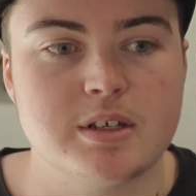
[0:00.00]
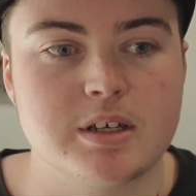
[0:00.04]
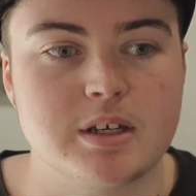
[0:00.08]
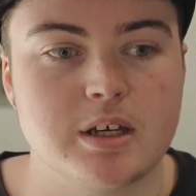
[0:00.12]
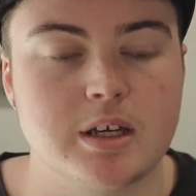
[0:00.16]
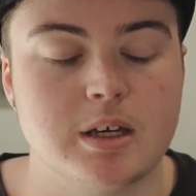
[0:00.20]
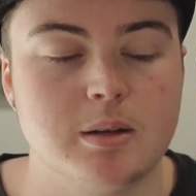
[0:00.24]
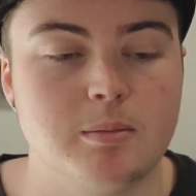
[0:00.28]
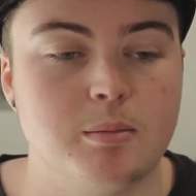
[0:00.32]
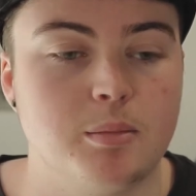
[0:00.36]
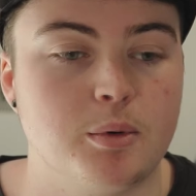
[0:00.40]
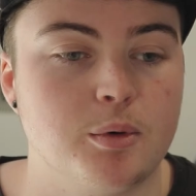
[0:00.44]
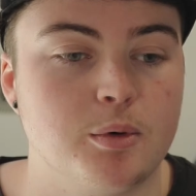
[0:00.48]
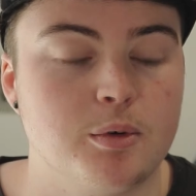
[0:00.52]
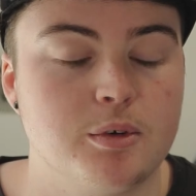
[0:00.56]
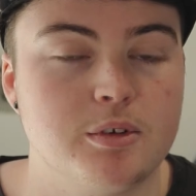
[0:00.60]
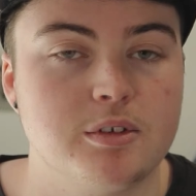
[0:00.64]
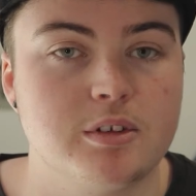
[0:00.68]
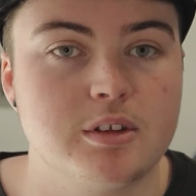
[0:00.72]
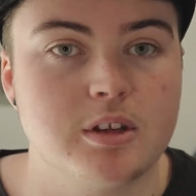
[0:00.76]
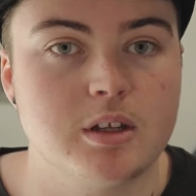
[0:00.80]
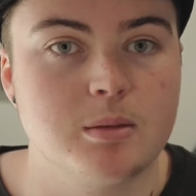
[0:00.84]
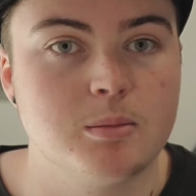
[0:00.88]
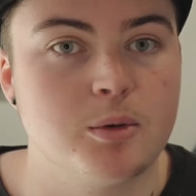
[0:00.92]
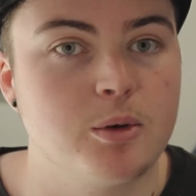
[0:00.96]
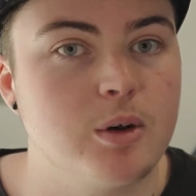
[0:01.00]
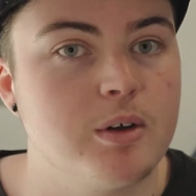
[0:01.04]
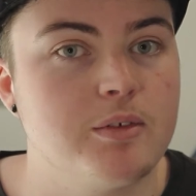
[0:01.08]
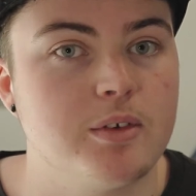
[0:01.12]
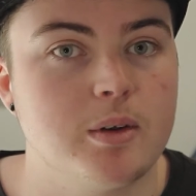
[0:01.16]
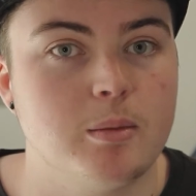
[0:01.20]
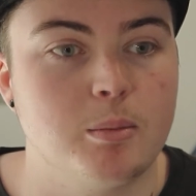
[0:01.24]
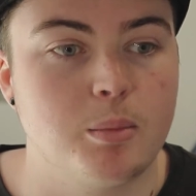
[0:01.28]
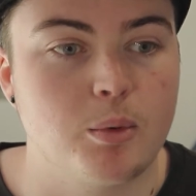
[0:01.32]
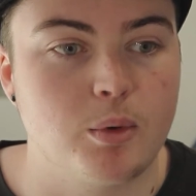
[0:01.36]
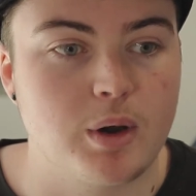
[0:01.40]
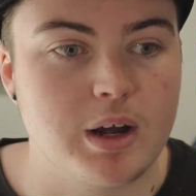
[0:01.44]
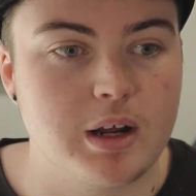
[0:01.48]
It can bruise them or
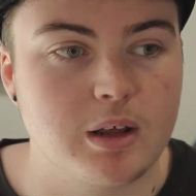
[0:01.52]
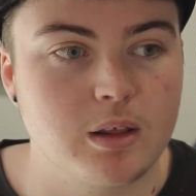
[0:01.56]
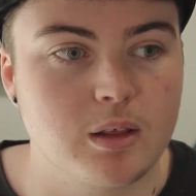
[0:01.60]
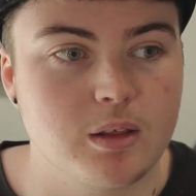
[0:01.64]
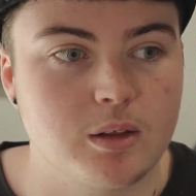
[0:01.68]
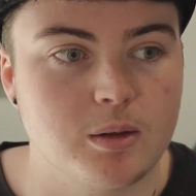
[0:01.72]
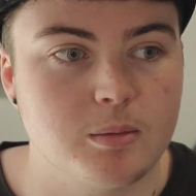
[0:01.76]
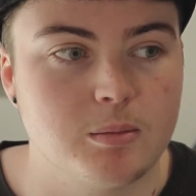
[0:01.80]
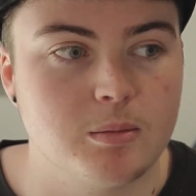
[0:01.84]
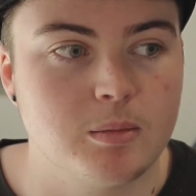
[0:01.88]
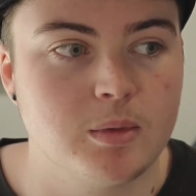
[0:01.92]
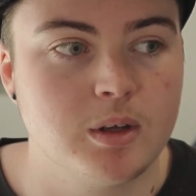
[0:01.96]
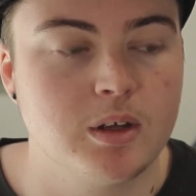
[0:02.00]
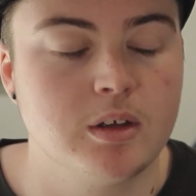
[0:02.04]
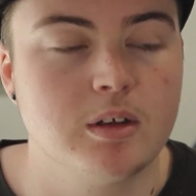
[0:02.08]
even break them.